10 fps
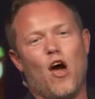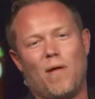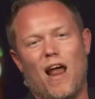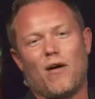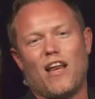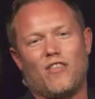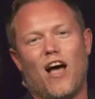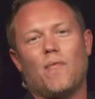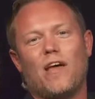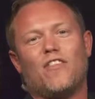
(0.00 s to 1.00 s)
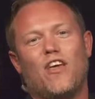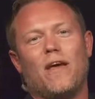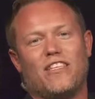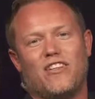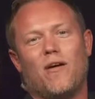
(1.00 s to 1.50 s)
but I'm gonna do
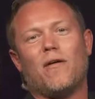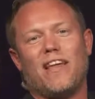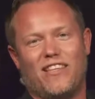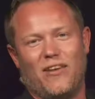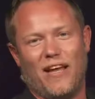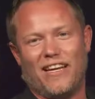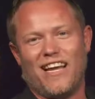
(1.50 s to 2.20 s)
it. You know, I'm gonna do it.